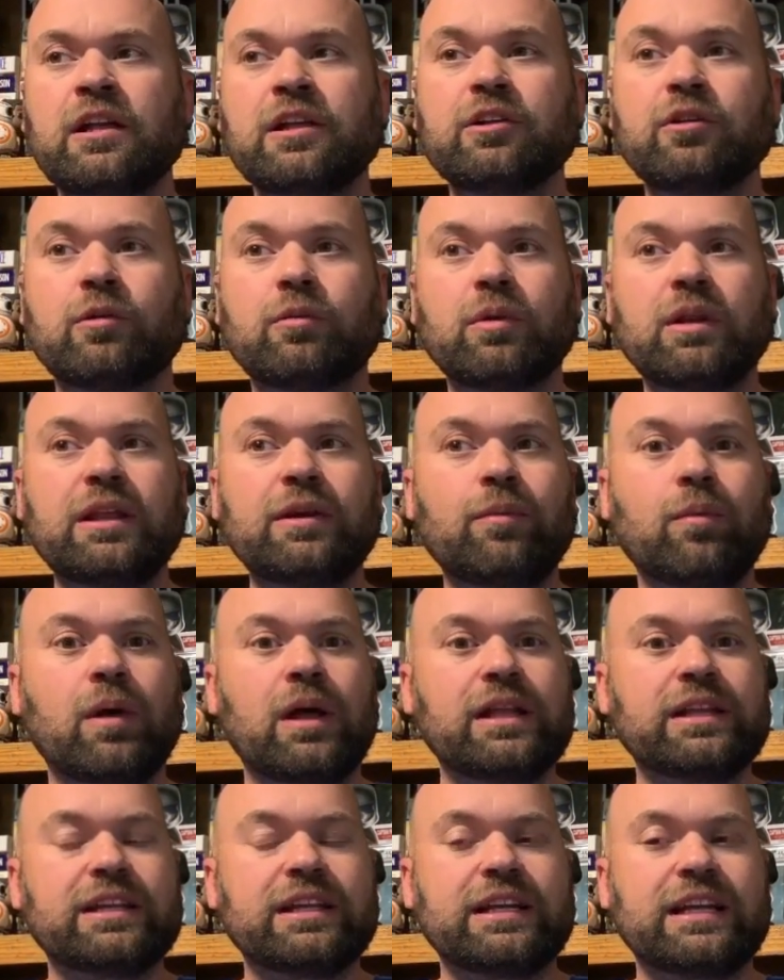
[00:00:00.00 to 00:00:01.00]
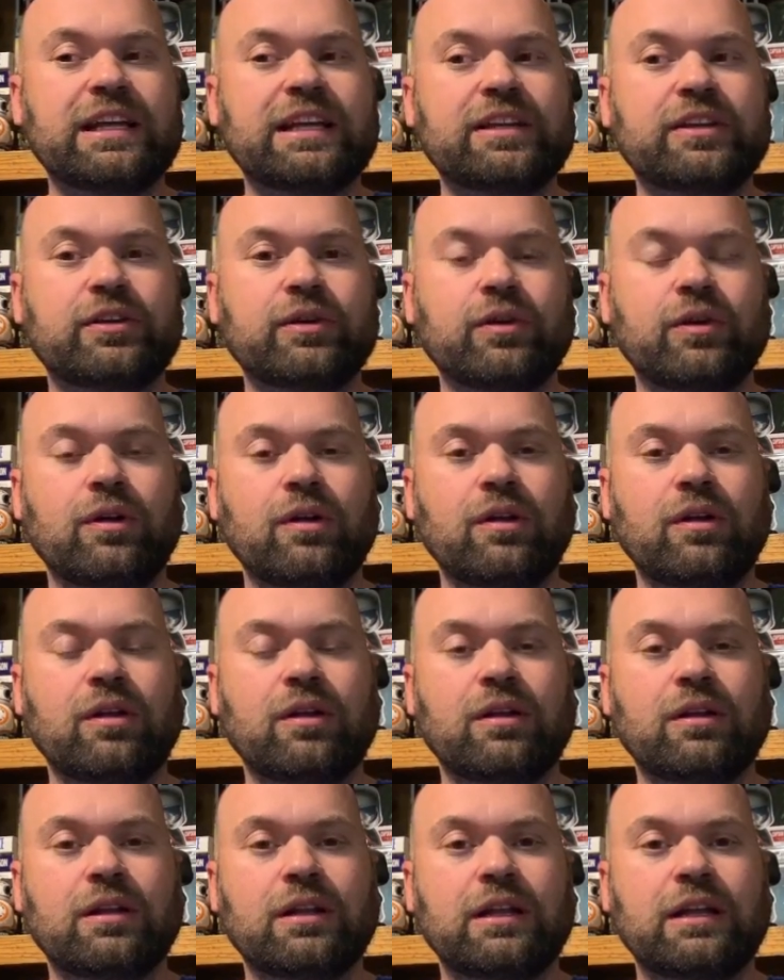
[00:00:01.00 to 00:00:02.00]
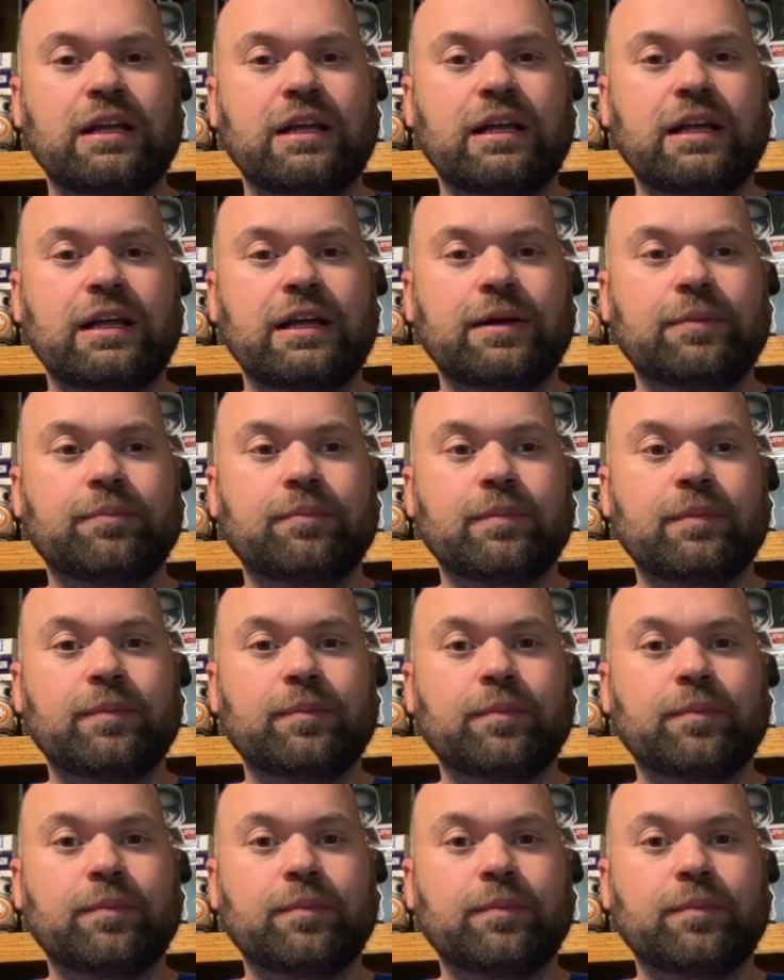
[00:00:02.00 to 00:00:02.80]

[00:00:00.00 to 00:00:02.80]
so it really wasn't until um,